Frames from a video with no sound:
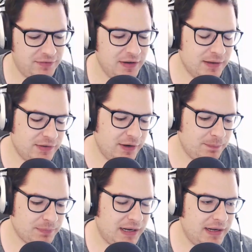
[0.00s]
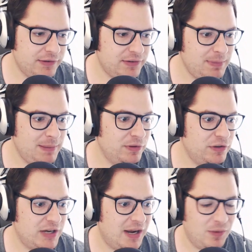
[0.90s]
So, uh, some people in the
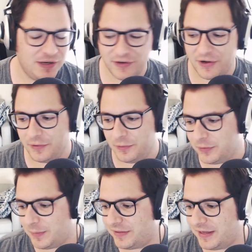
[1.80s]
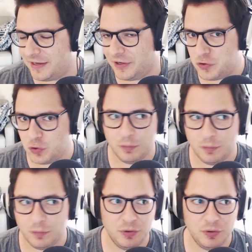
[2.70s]
chat want to know: Do we think a dual
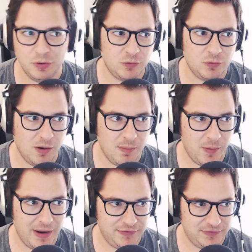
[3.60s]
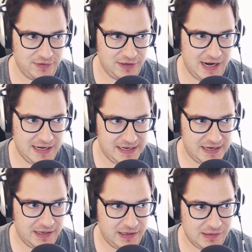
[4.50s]
boot Chrome OS is a good
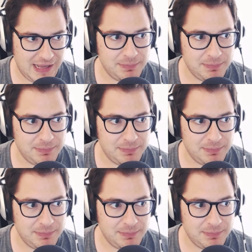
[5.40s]
idea?